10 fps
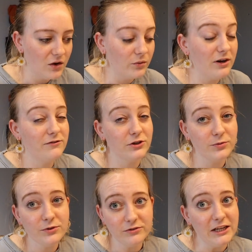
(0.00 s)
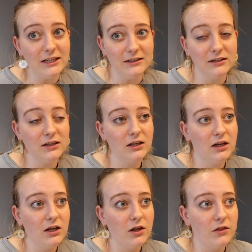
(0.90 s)
When I first moved in,
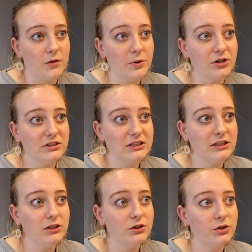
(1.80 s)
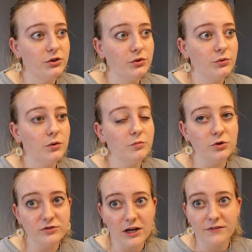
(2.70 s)
the person who
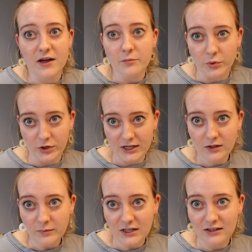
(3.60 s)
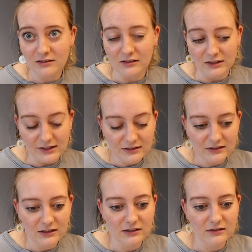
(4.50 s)
moved out that morning, because
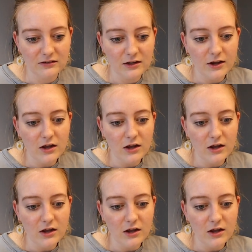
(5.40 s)
leases,